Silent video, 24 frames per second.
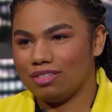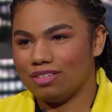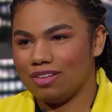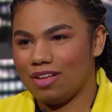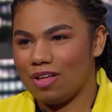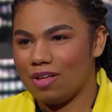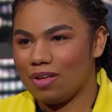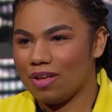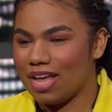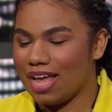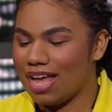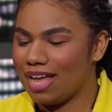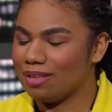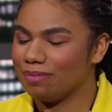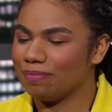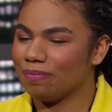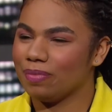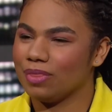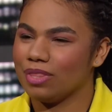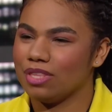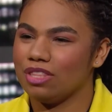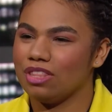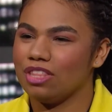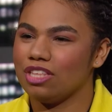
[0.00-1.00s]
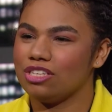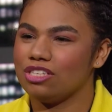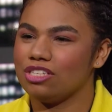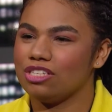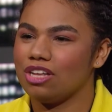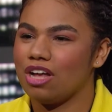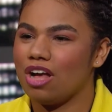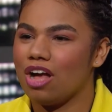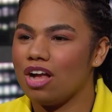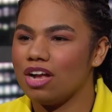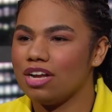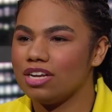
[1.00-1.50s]
Okay. The
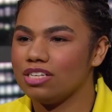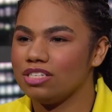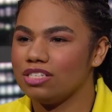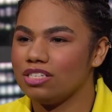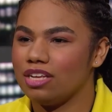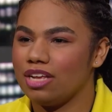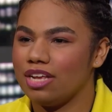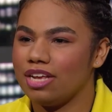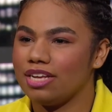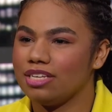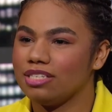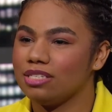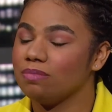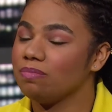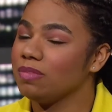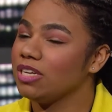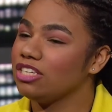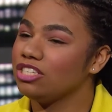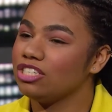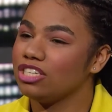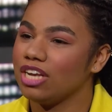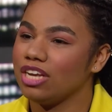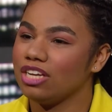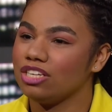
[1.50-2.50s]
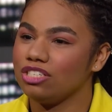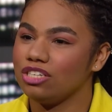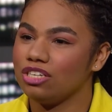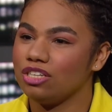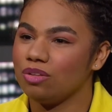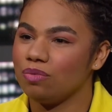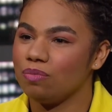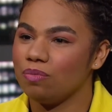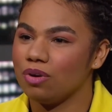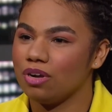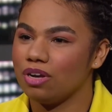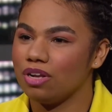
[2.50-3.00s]
stars is me changing
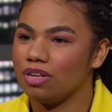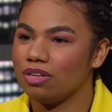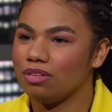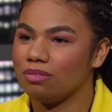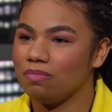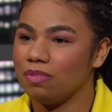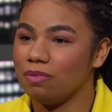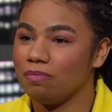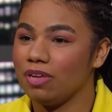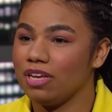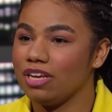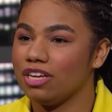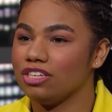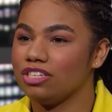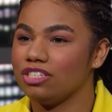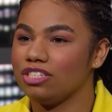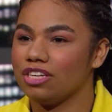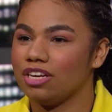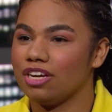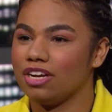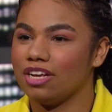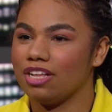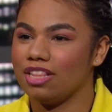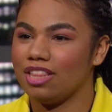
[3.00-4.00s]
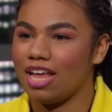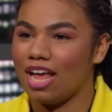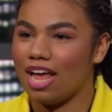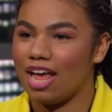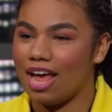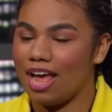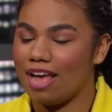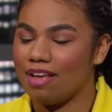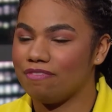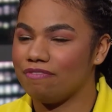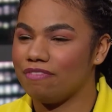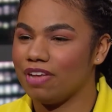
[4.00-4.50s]
the world, me making sure
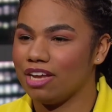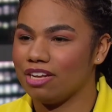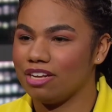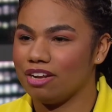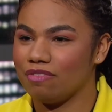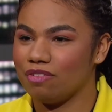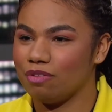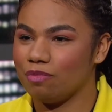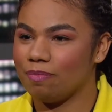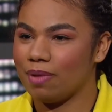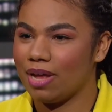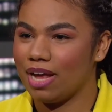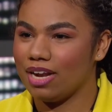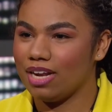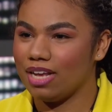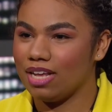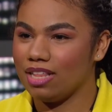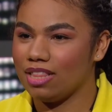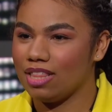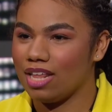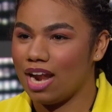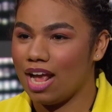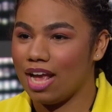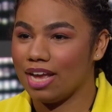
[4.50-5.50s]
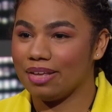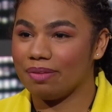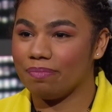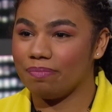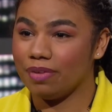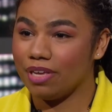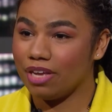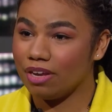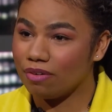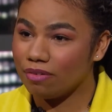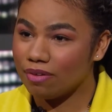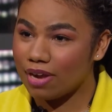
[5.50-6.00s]
that I affect everybody that I can
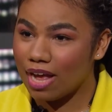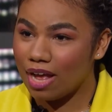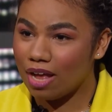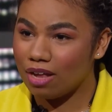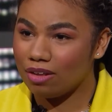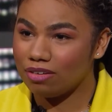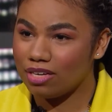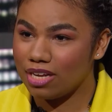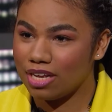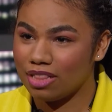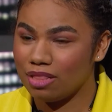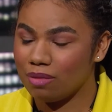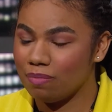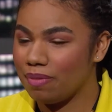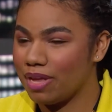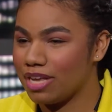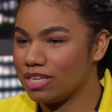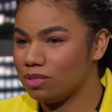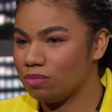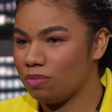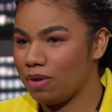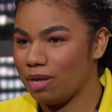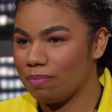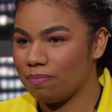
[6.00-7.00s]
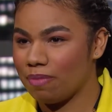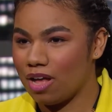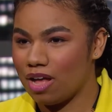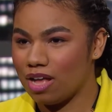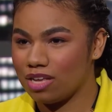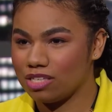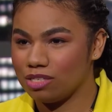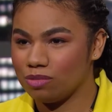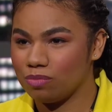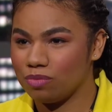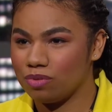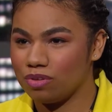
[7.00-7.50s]
be around in the best way
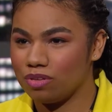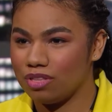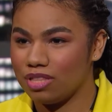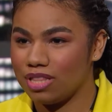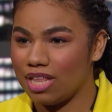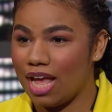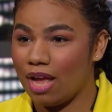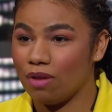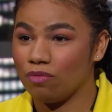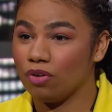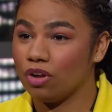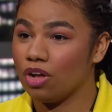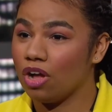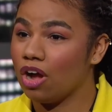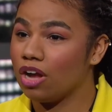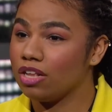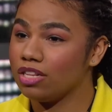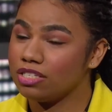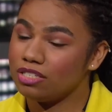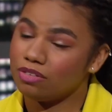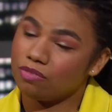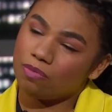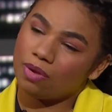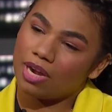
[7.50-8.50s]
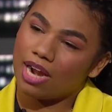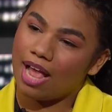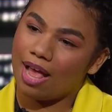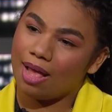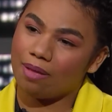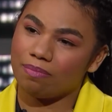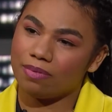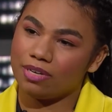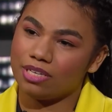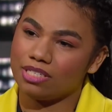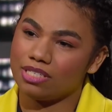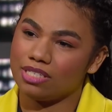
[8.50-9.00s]
possible, that regardless of what
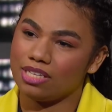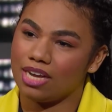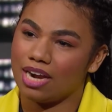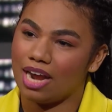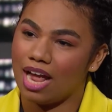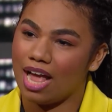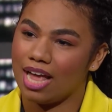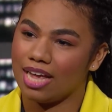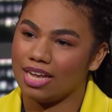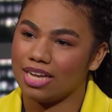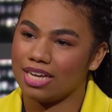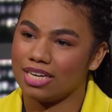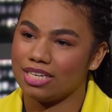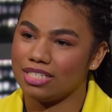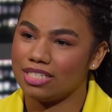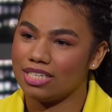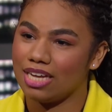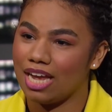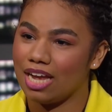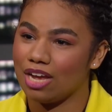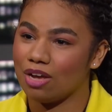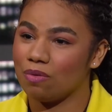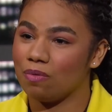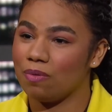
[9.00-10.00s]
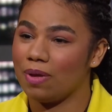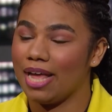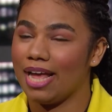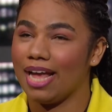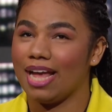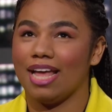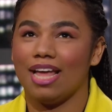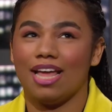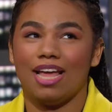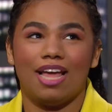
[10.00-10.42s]
happens, that I can take away